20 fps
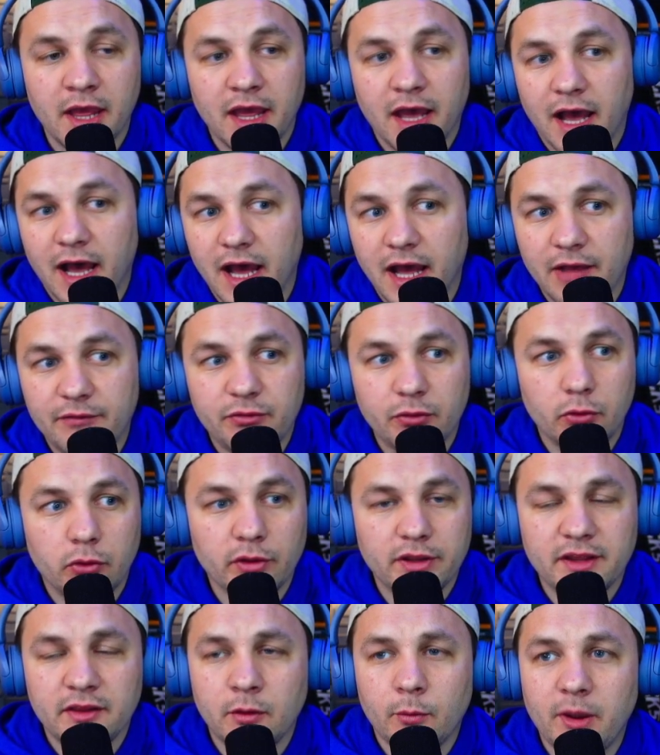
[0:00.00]
If you
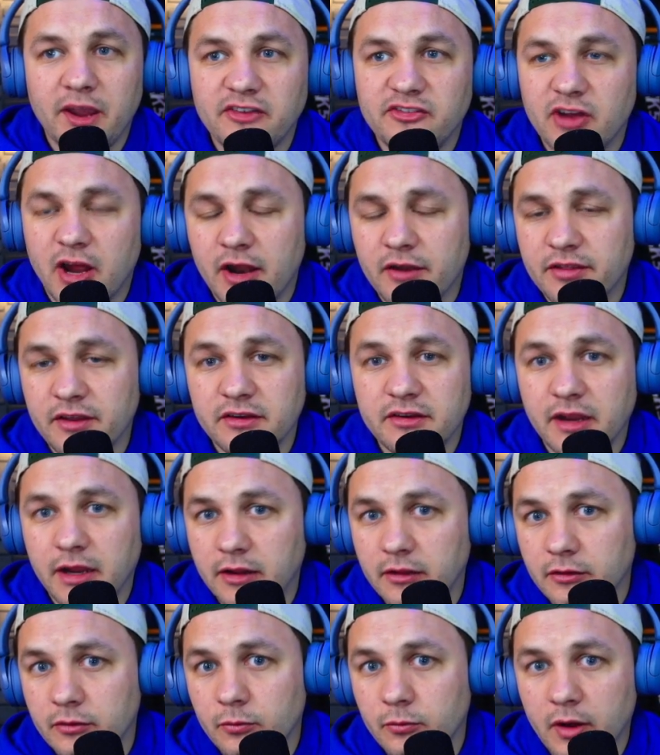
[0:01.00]
look at the way Jonathan
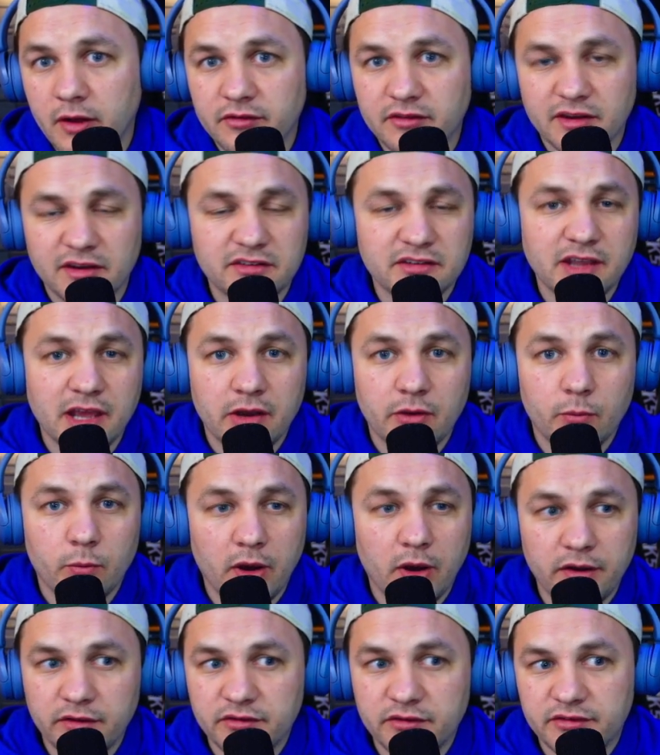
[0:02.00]
Taylor runs and his kind of
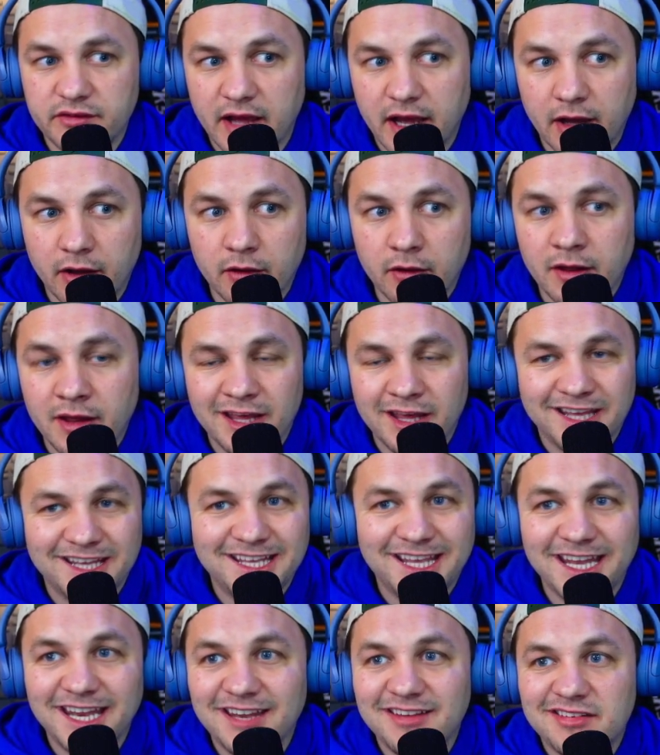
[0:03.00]
running style,
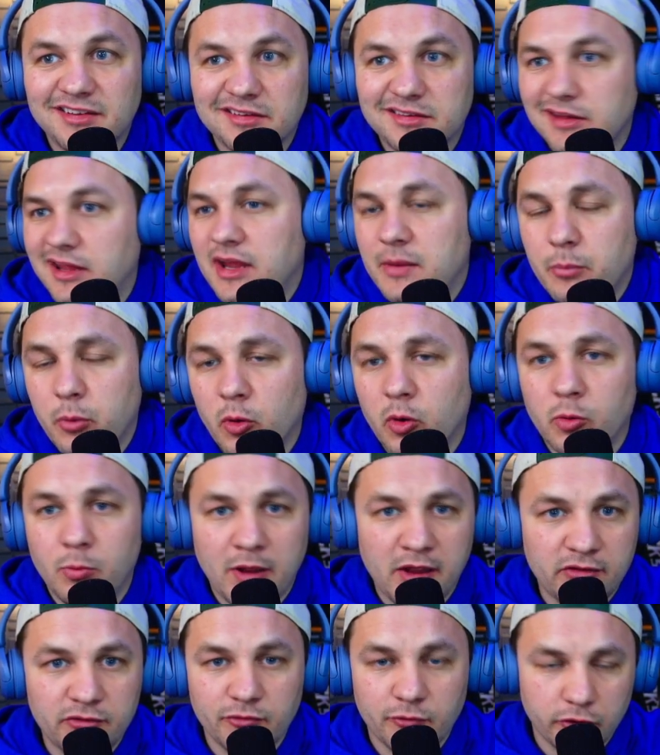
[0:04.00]
Giddings is a poor
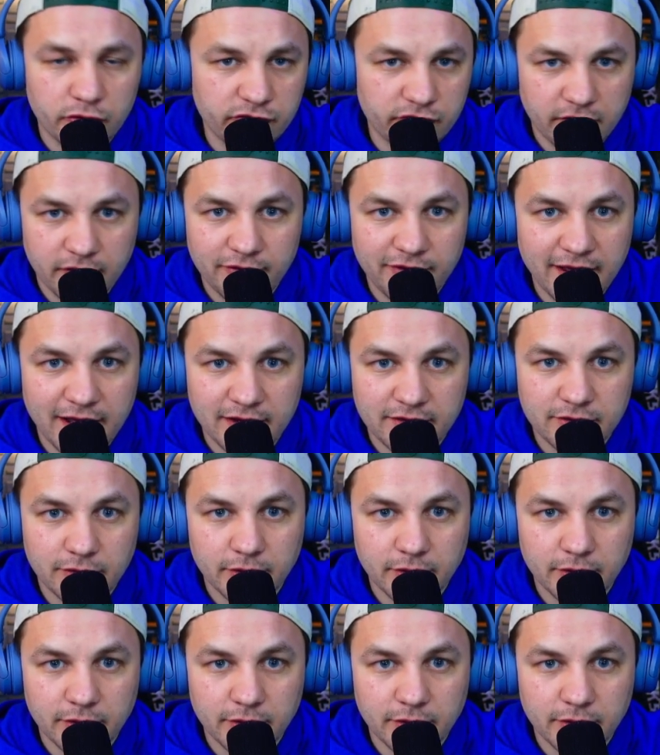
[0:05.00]
man's version of that.